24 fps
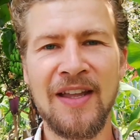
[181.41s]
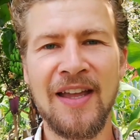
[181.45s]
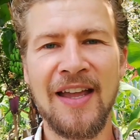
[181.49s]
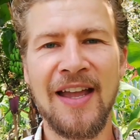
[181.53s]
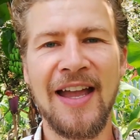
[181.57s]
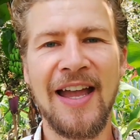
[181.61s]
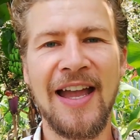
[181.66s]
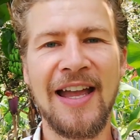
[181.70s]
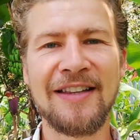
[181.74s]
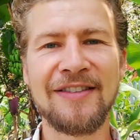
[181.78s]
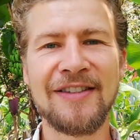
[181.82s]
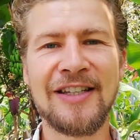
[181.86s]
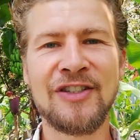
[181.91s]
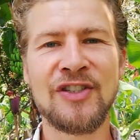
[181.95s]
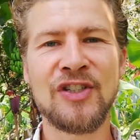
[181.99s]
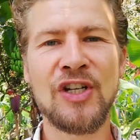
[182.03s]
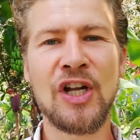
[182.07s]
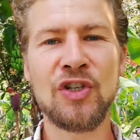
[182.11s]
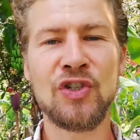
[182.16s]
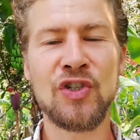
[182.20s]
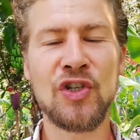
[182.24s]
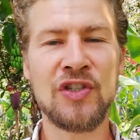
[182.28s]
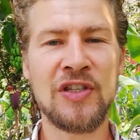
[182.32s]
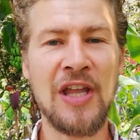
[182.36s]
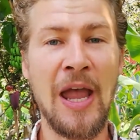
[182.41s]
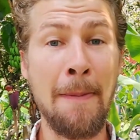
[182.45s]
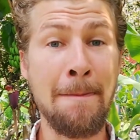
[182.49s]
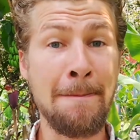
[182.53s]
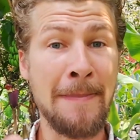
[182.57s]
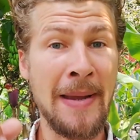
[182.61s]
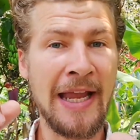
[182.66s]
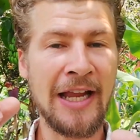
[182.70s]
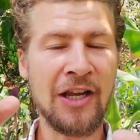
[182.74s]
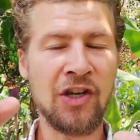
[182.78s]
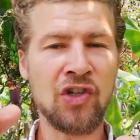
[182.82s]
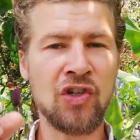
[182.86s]
and it's not just a
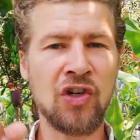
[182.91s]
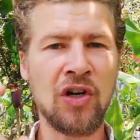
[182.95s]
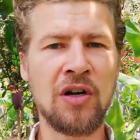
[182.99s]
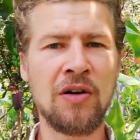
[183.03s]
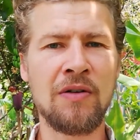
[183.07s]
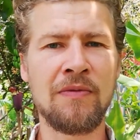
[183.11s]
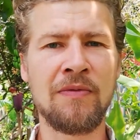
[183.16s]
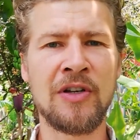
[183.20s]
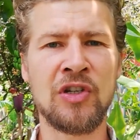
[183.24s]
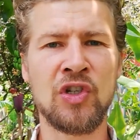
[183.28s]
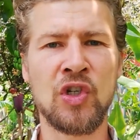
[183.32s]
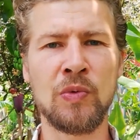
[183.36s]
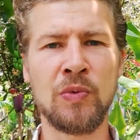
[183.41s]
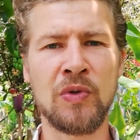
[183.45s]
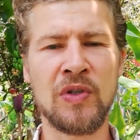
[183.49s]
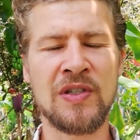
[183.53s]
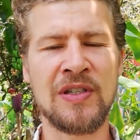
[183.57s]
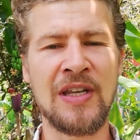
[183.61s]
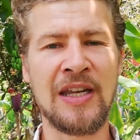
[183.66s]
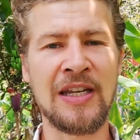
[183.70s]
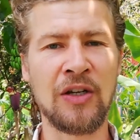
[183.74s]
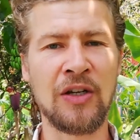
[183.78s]
picture which you would say,